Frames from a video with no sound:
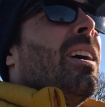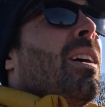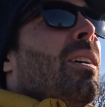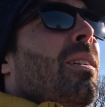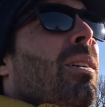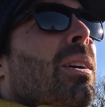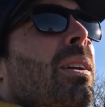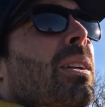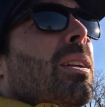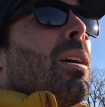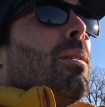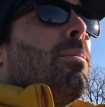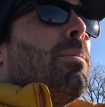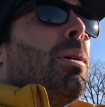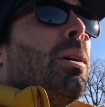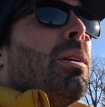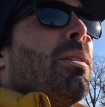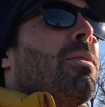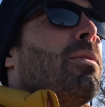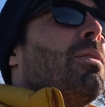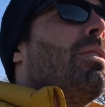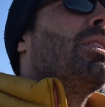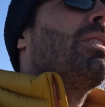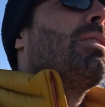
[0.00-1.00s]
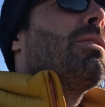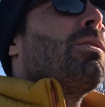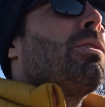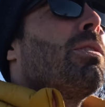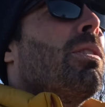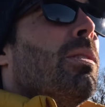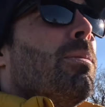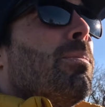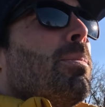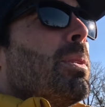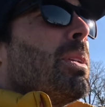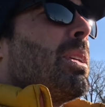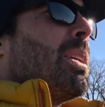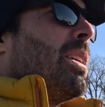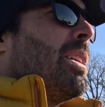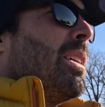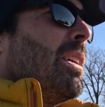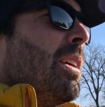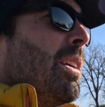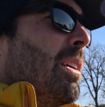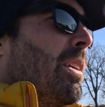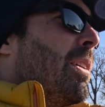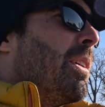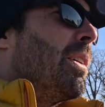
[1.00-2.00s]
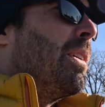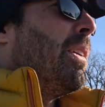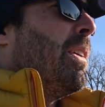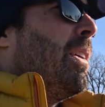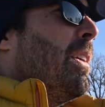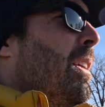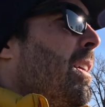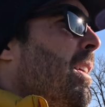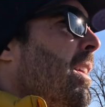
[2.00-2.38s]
We'd come on field trips here.